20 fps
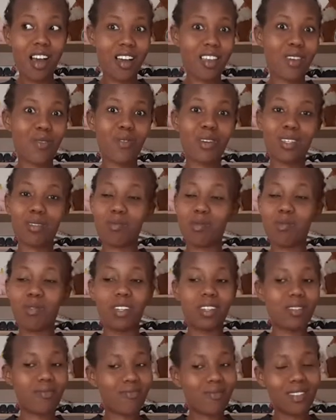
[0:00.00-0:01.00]
Otherwise,
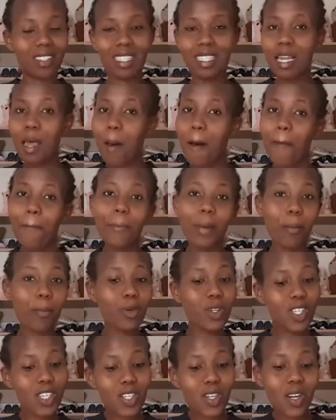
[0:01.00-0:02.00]
maybe my
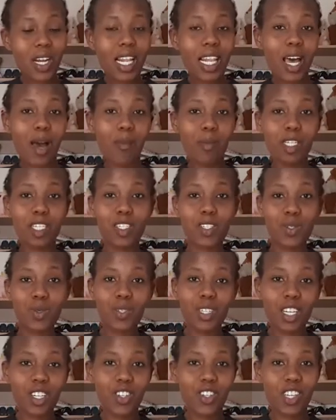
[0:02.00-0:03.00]
moods don't allow me to do
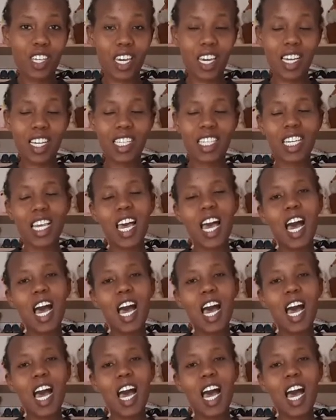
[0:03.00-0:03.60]
such things.